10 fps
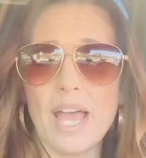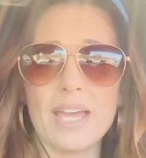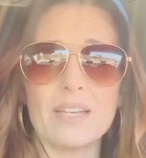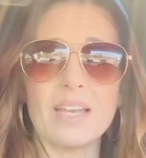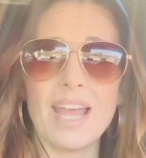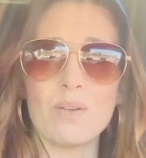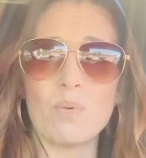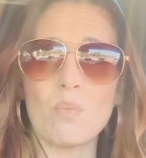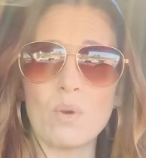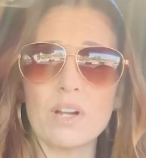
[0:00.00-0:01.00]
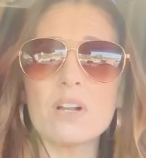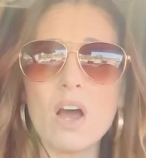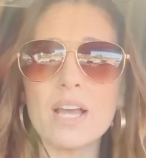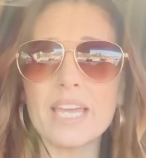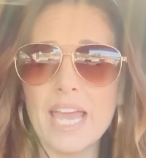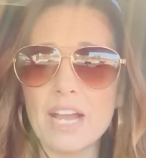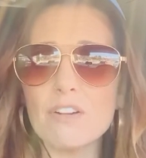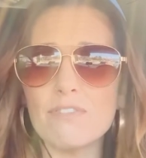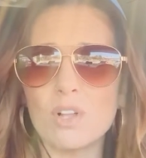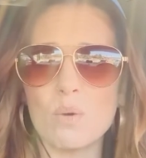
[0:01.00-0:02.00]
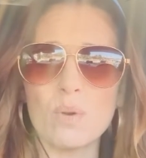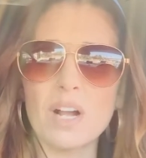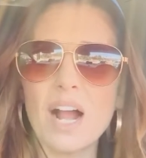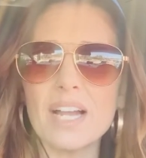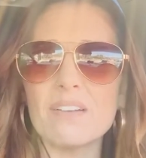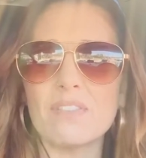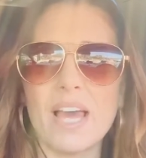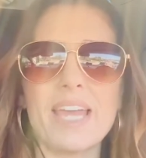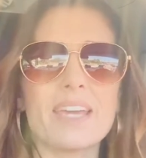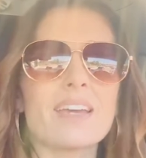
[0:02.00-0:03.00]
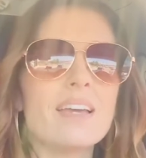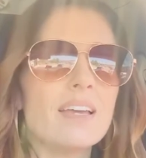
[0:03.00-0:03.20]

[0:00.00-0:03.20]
And when we're not careful and we're kind of like,